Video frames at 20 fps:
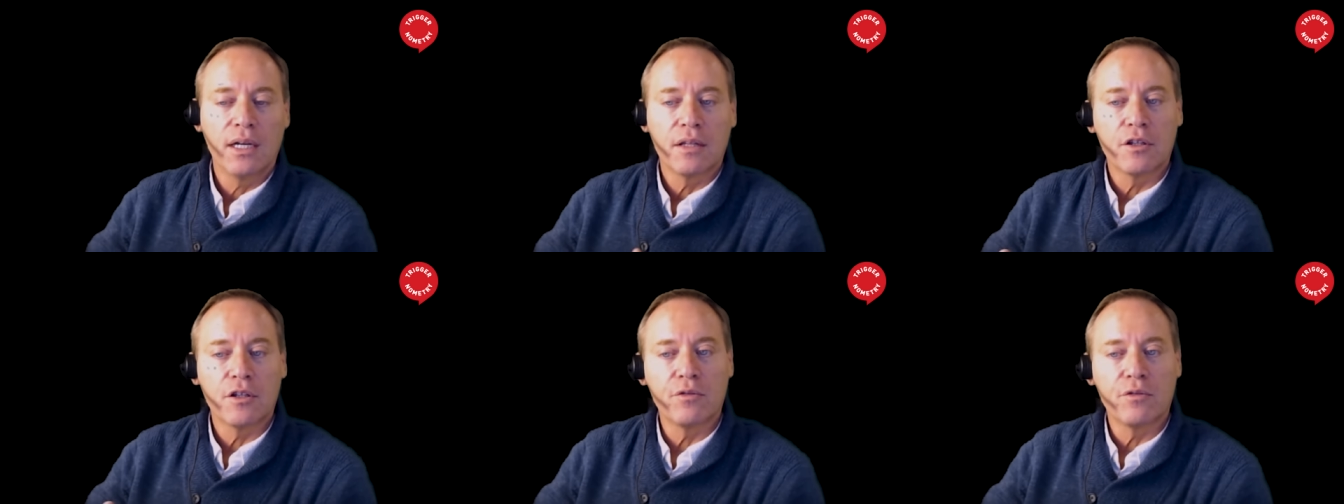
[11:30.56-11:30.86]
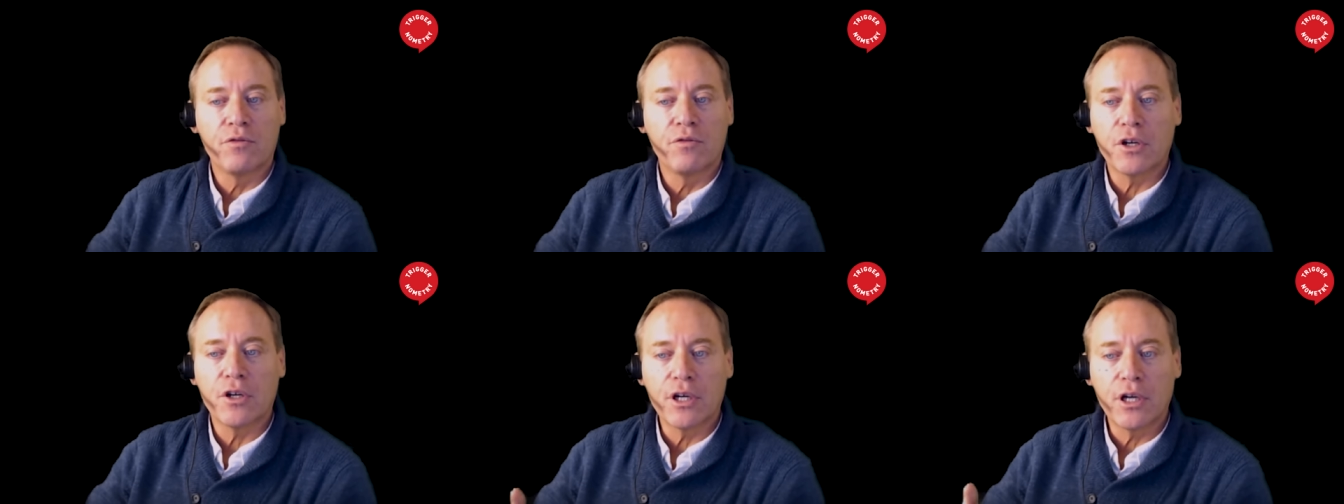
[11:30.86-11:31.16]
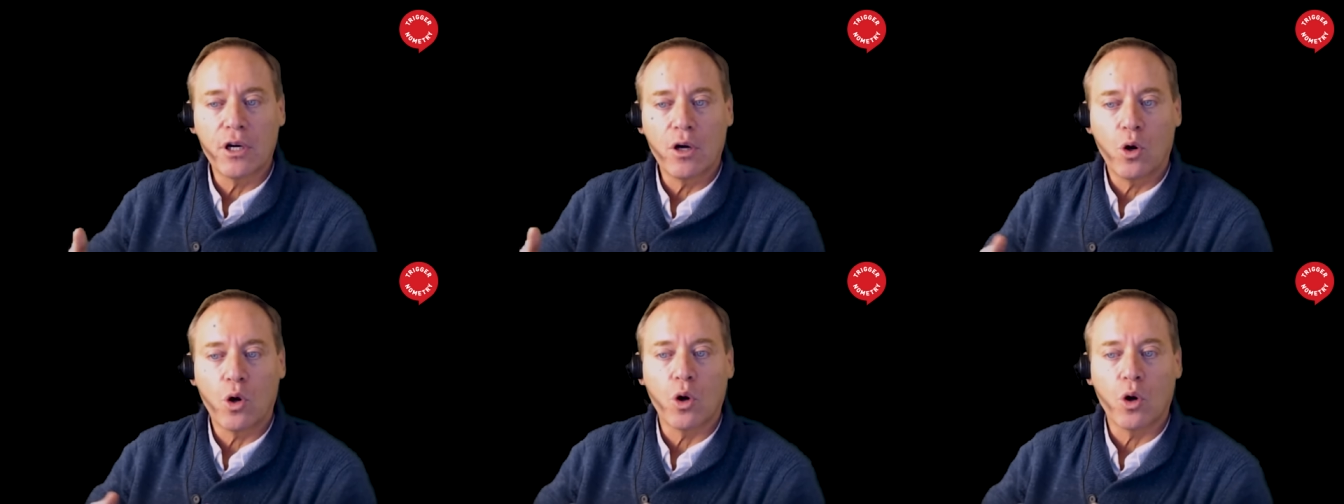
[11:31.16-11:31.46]
that are
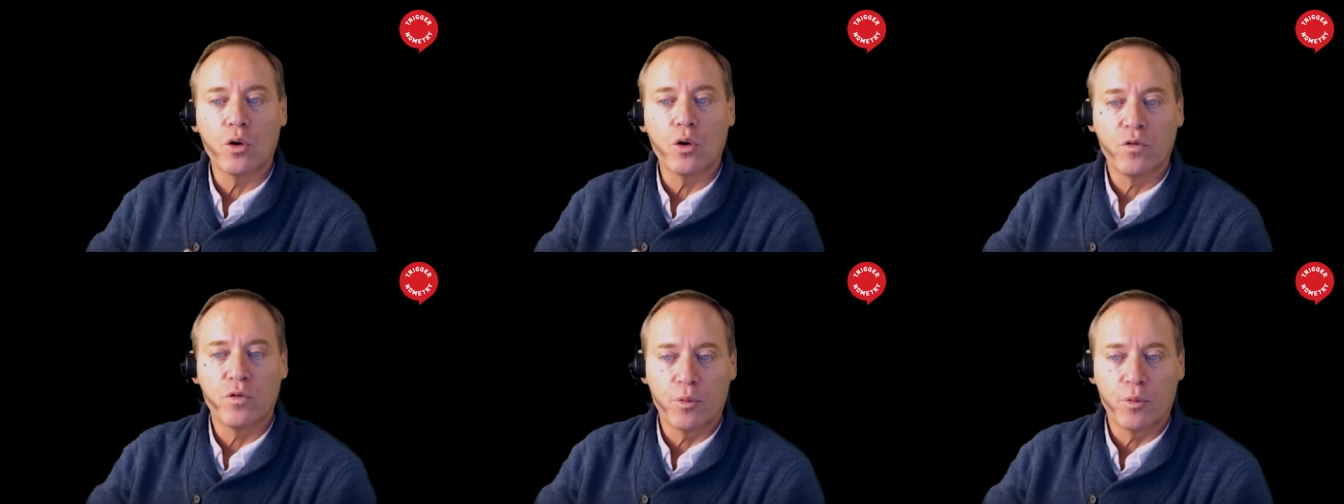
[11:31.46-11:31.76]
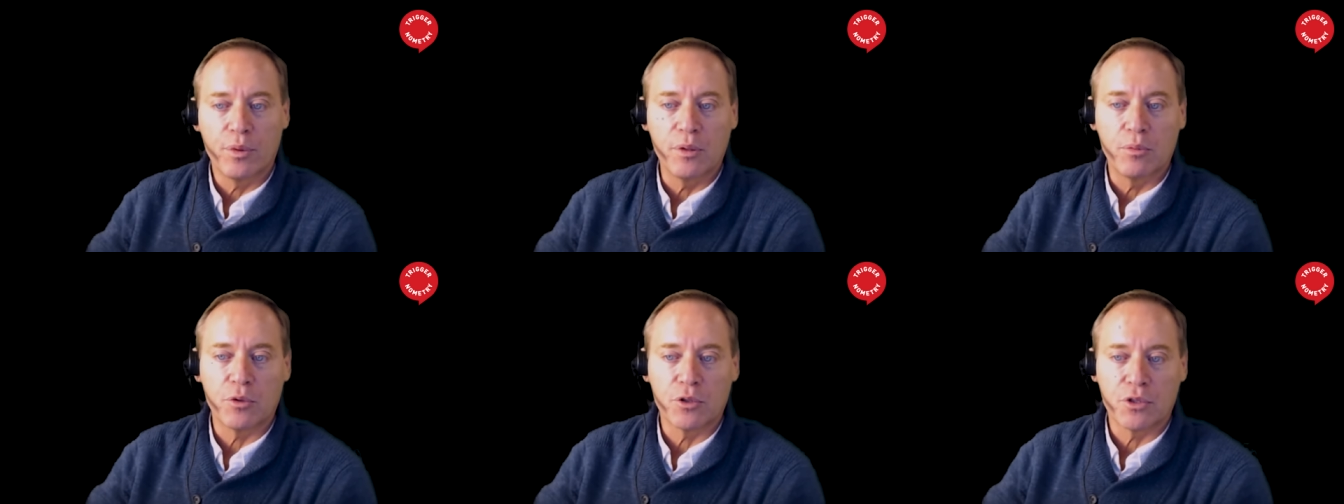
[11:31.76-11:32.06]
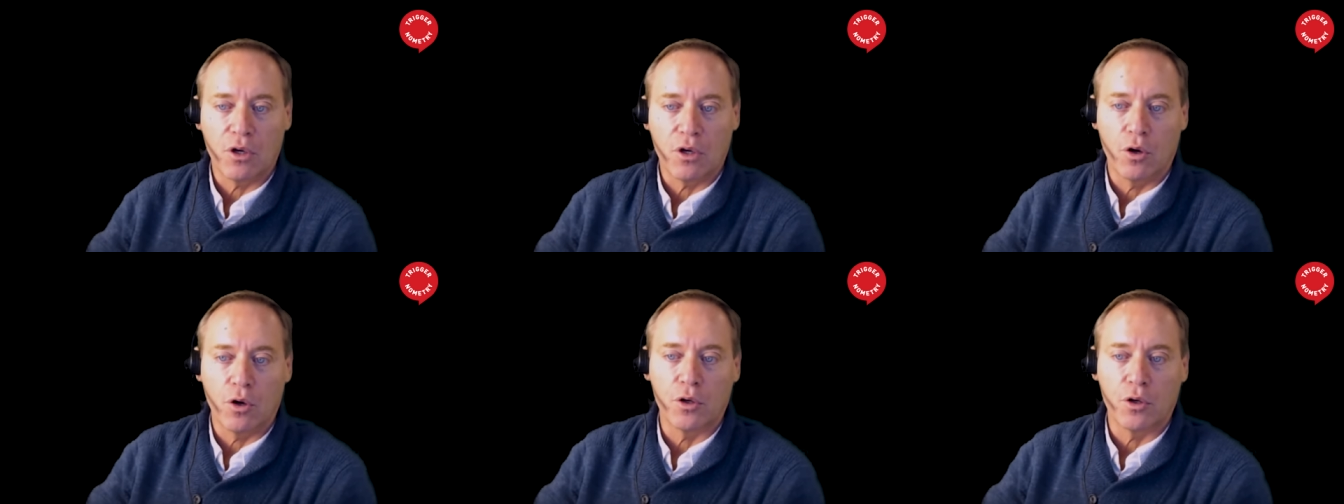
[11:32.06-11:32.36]
very hard for people
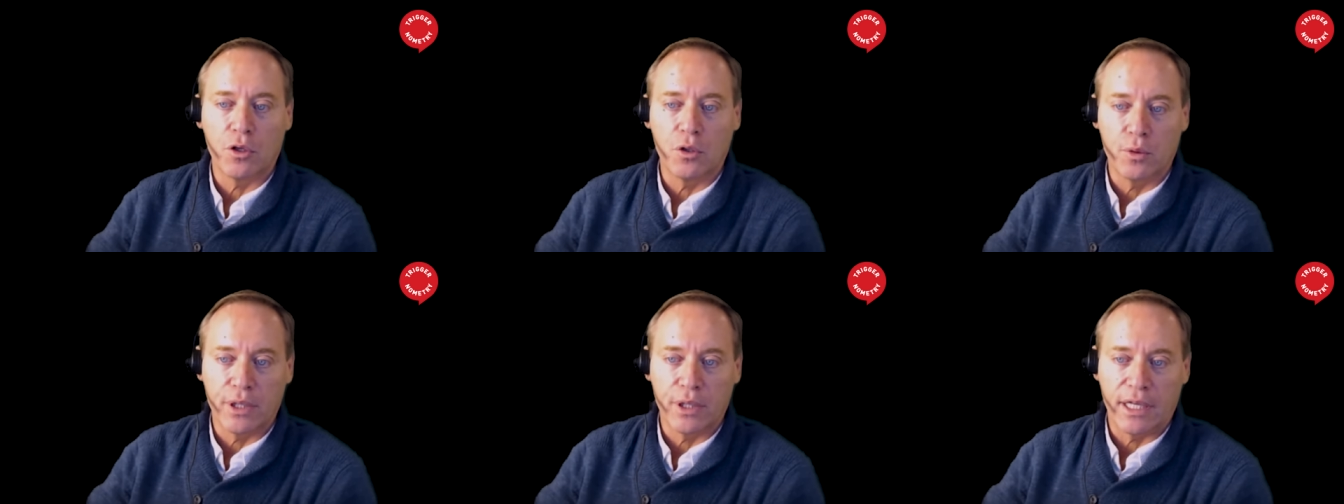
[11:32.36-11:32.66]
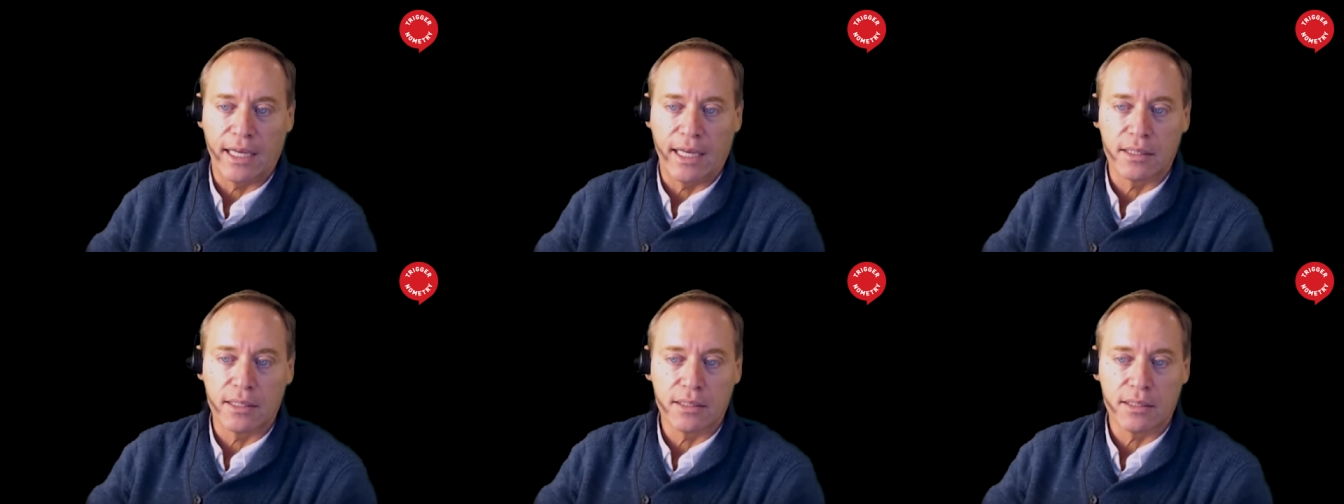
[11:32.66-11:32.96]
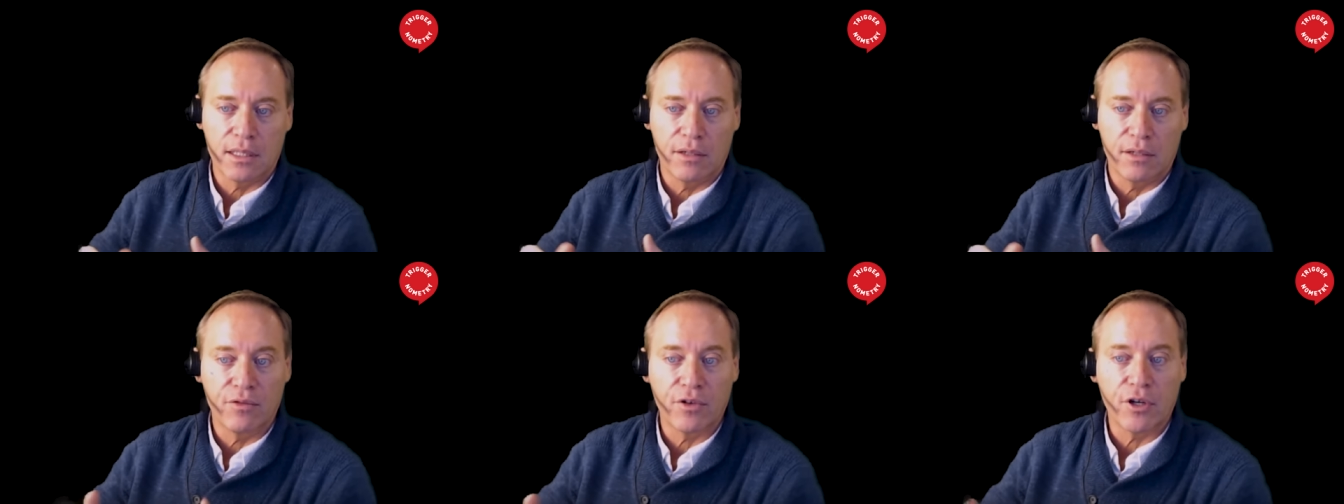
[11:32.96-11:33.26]
to argue
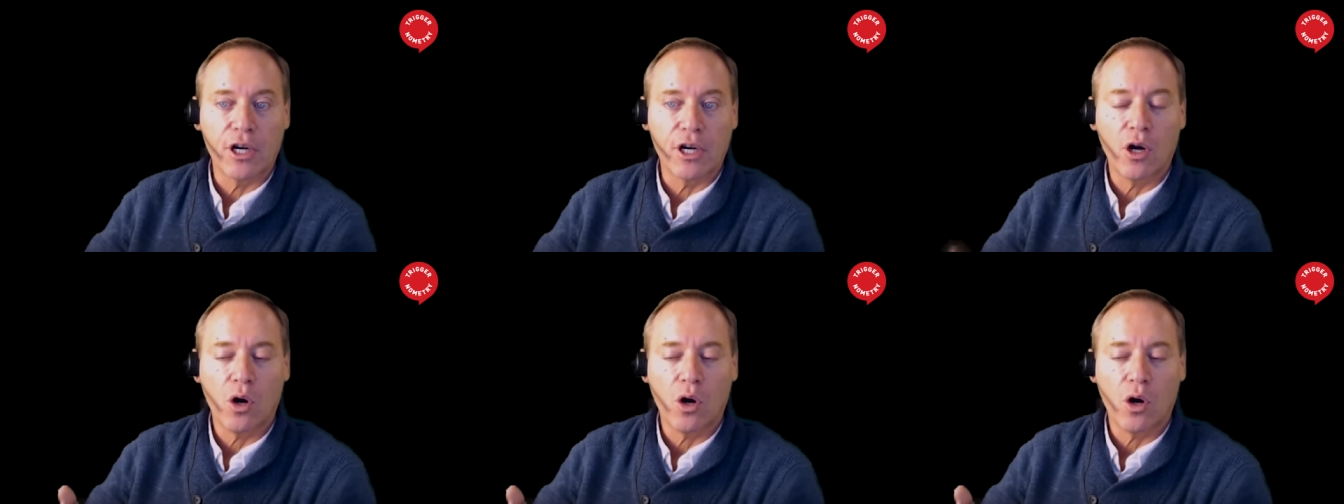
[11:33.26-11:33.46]
against and very